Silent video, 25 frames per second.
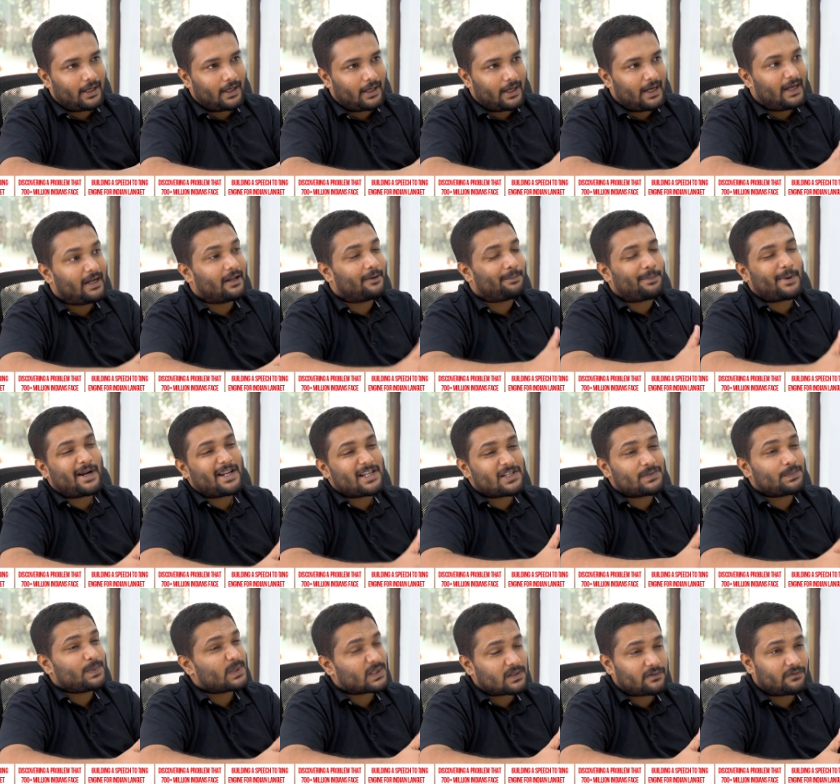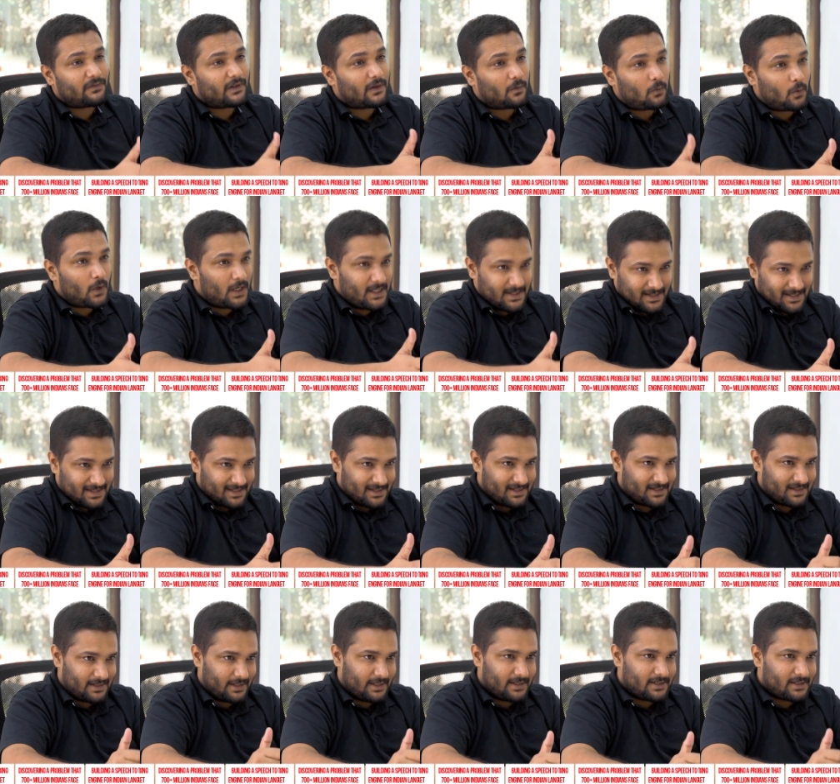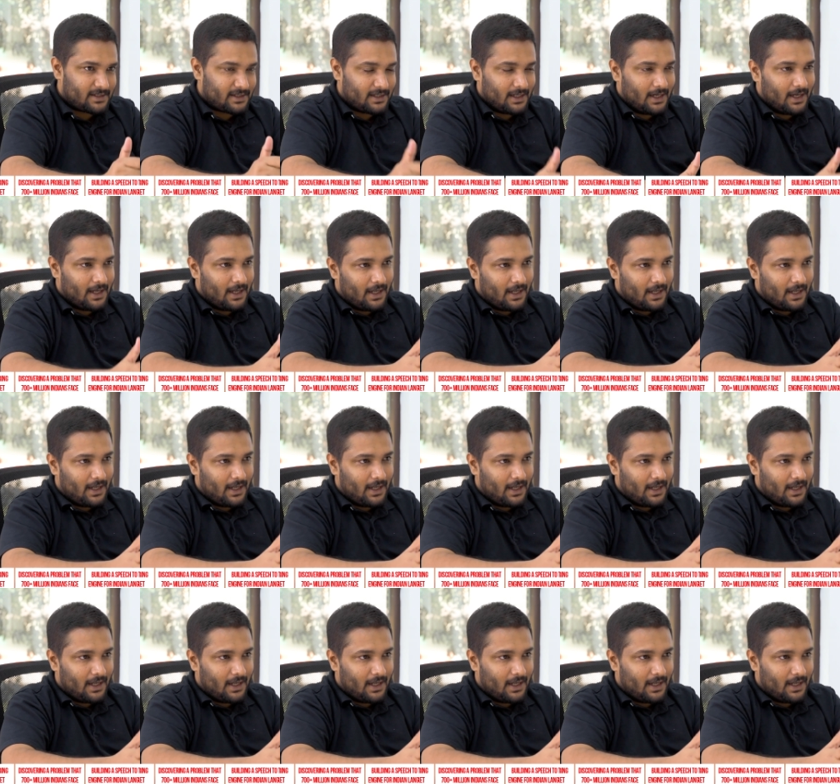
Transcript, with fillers: enterprise specific voice assistants.